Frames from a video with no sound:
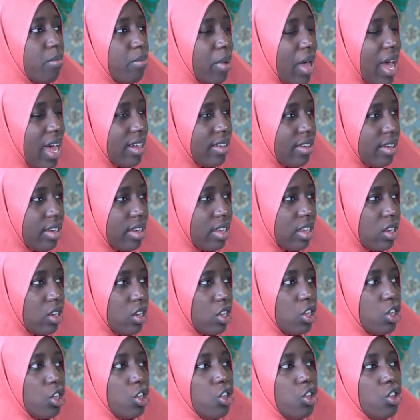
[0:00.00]
bad
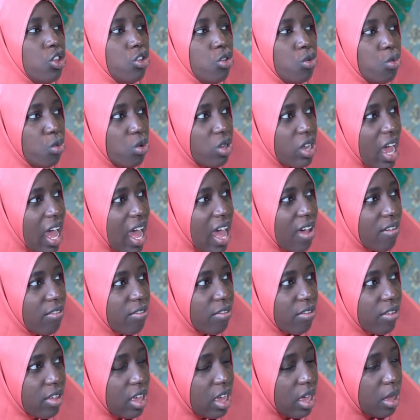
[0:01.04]
deed, you would
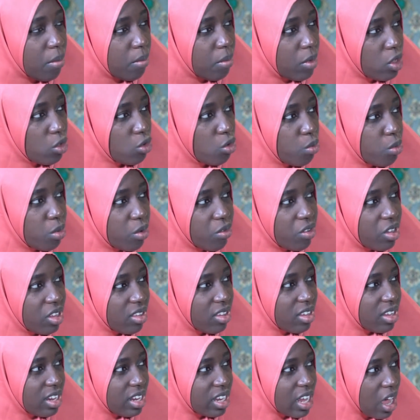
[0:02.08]
have it will be
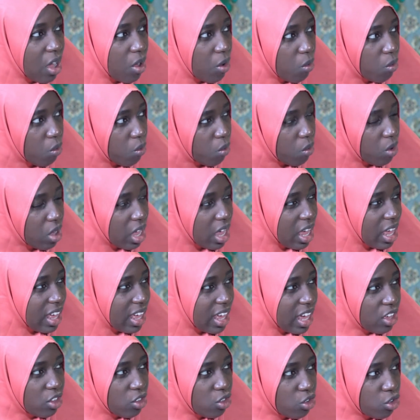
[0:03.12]
written down
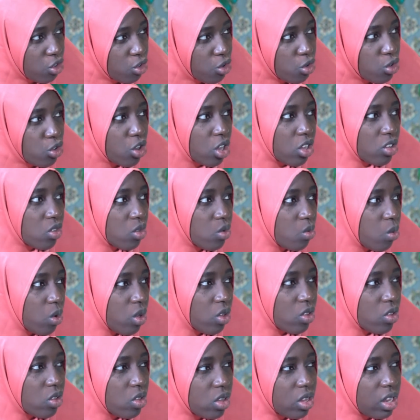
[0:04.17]
against you just
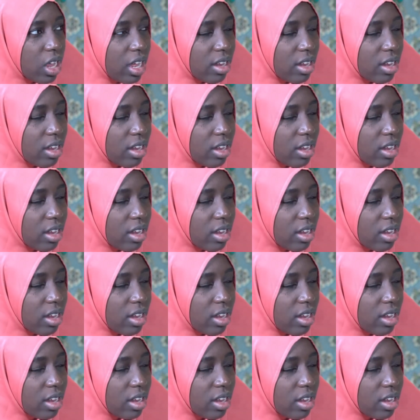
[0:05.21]
once.